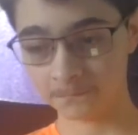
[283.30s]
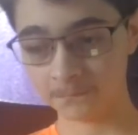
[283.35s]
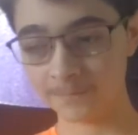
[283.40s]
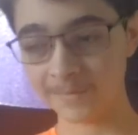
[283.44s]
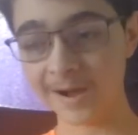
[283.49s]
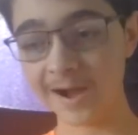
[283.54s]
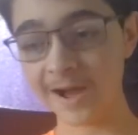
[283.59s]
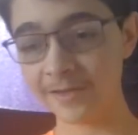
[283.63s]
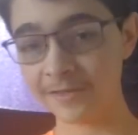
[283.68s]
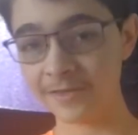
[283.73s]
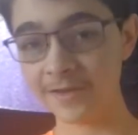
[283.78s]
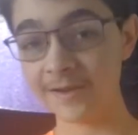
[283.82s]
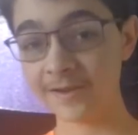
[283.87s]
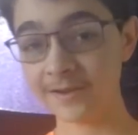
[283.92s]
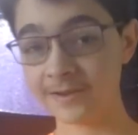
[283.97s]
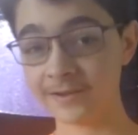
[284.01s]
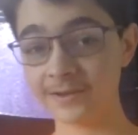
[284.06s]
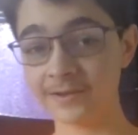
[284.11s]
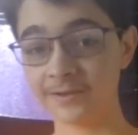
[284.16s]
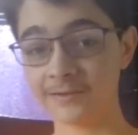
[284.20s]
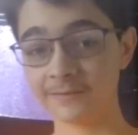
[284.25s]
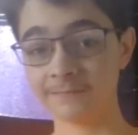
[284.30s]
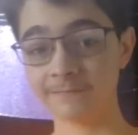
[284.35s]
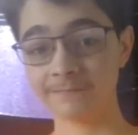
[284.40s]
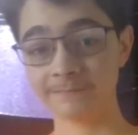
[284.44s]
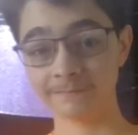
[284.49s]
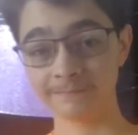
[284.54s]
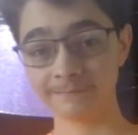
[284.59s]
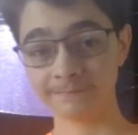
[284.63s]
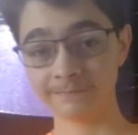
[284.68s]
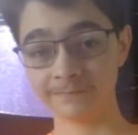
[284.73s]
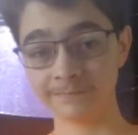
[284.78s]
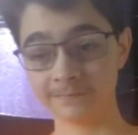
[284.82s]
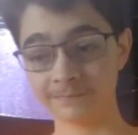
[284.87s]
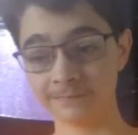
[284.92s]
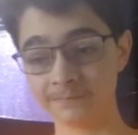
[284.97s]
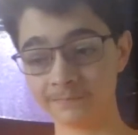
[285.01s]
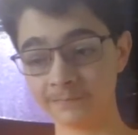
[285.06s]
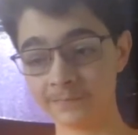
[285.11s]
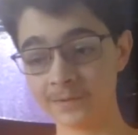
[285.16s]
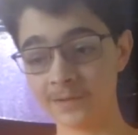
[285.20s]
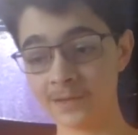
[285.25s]
I think
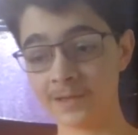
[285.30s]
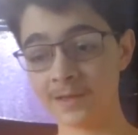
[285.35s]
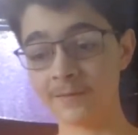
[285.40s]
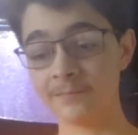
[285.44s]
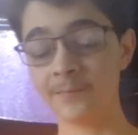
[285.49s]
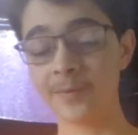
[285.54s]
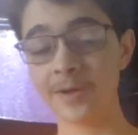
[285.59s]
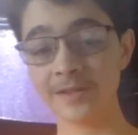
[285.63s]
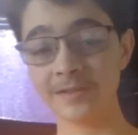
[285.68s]
Penn